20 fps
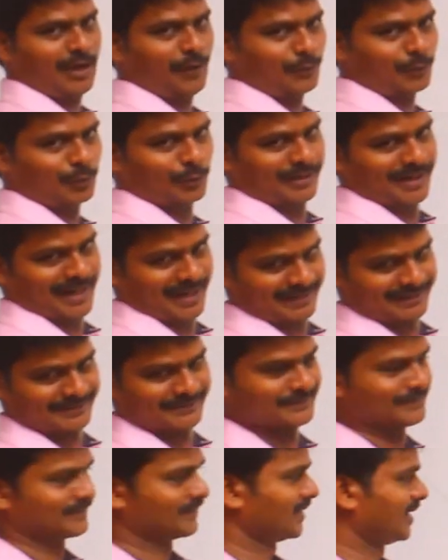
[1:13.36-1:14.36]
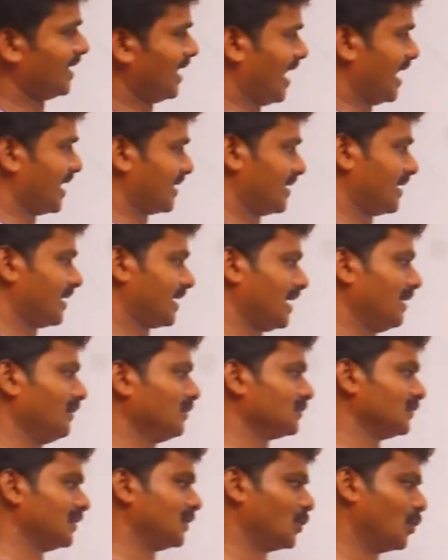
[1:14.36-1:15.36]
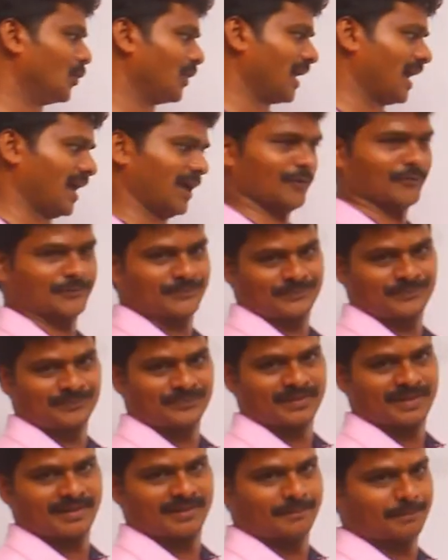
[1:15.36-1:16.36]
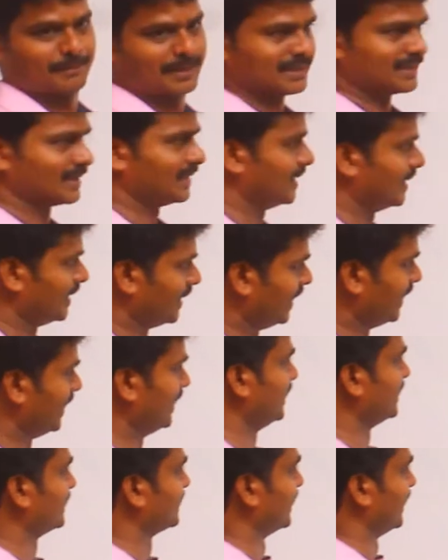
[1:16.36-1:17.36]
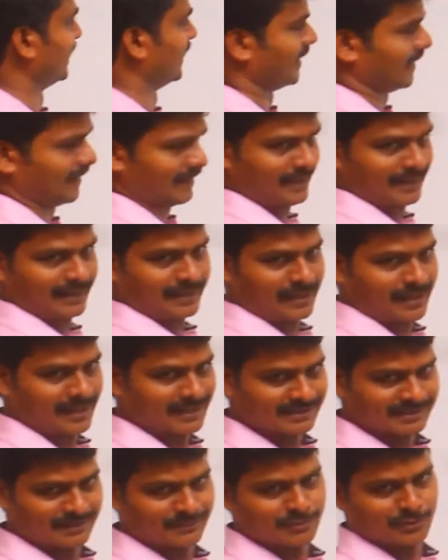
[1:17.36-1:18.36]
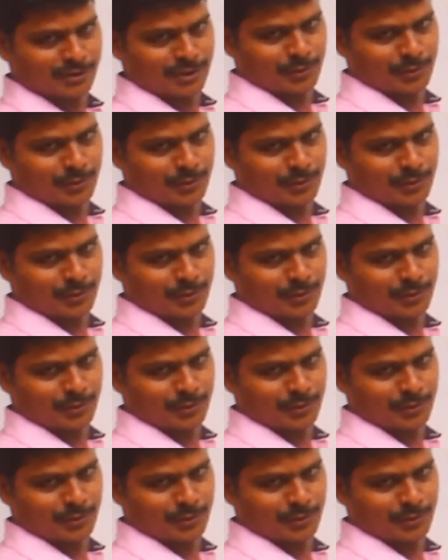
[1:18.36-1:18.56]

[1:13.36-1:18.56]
How to get? Other terms we don't have. But it is a conceptual